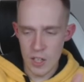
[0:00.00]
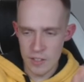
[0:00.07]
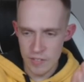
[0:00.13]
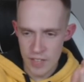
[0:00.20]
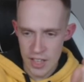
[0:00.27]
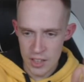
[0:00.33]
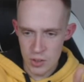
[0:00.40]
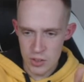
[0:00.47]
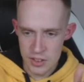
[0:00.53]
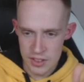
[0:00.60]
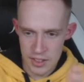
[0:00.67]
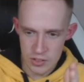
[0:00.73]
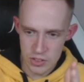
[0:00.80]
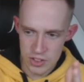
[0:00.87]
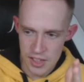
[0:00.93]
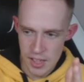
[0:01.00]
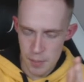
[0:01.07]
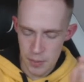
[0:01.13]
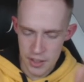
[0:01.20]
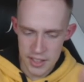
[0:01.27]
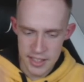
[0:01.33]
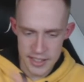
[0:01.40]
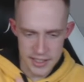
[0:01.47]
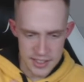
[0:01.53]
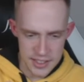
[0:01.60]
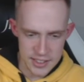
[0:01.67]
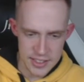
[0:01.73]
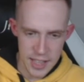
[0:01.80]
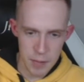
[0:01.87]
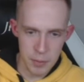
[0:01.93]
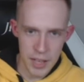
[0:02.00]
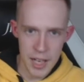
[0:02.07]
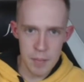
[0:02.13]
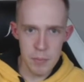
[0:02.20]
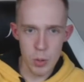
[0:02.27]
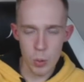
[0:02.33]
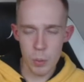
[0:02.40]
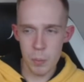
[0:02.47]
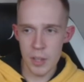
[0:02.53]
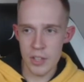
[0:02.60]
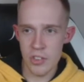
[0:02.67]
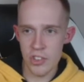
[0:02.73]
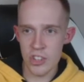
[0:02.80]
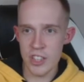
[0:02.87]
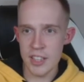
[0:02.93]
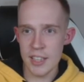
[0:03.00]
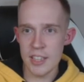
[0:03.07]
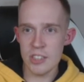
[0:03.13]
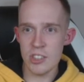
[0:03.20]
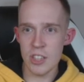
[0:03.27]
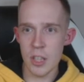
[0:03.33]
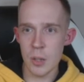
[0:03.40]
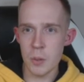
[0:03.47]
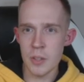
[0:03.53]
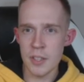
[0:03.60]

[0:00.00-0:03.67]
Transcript: I know this sounds silly, but it is the same game that we played 3 years ago.